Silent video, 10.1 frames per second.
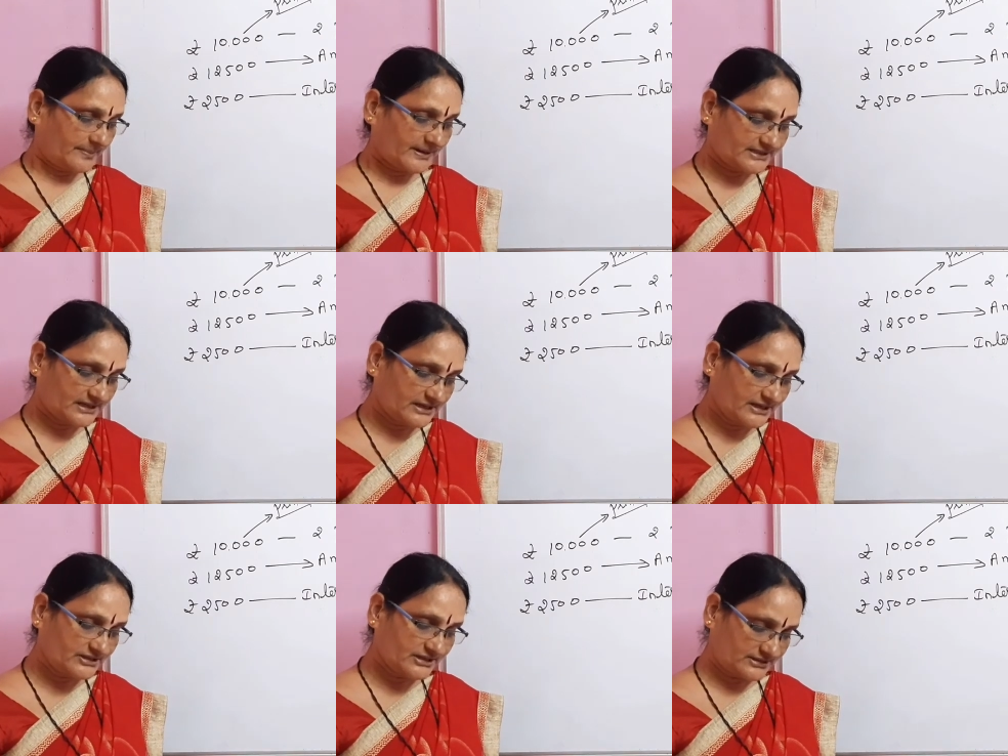
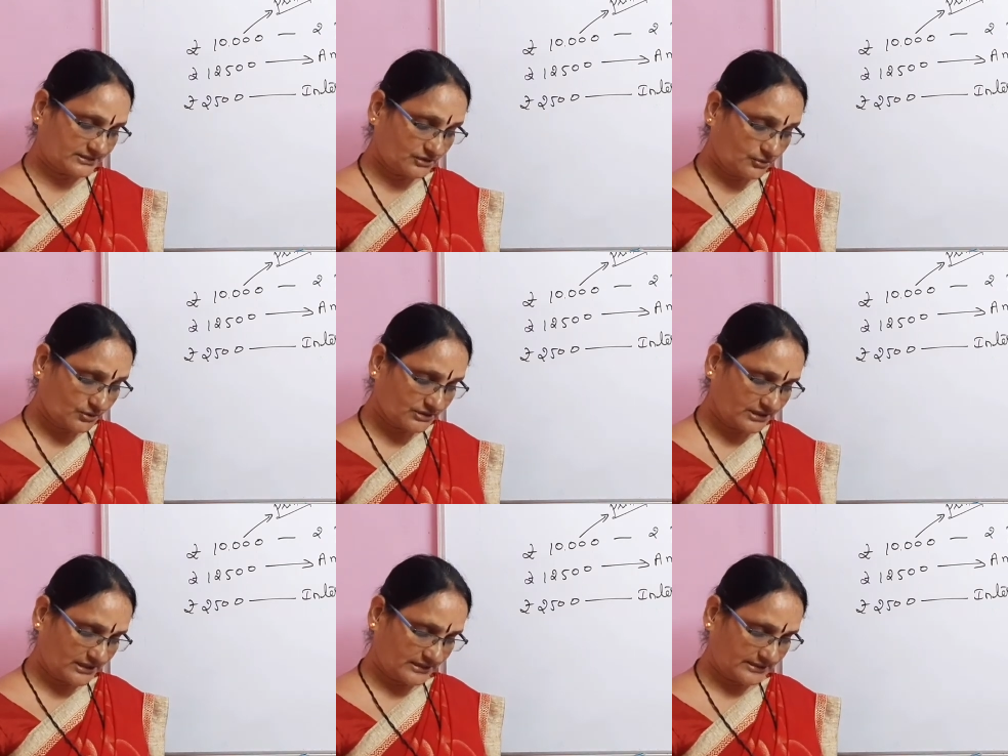percentage is used
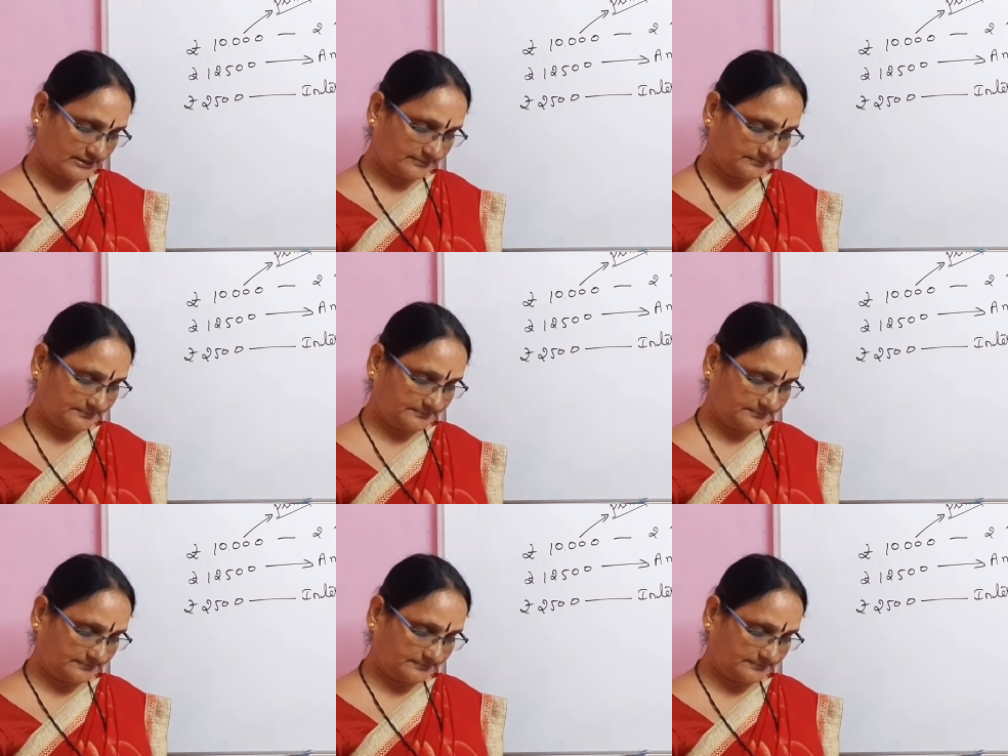in the